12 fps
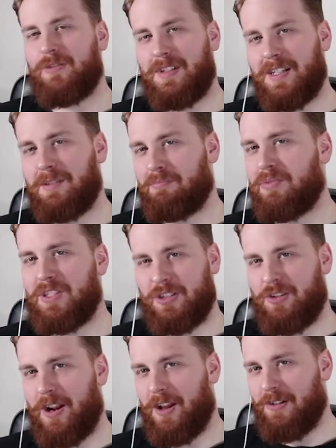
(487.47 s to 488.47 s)
like,
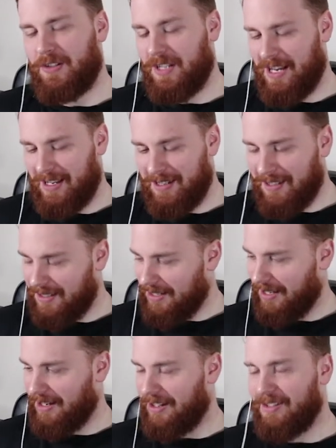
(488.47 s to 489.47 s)
please try to understand,
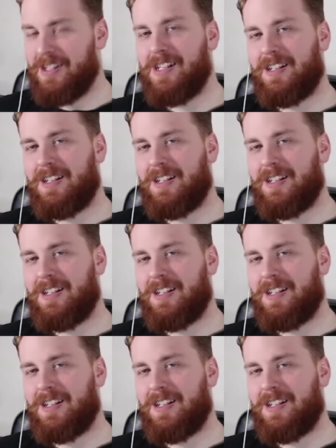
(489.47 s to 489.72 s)
you know.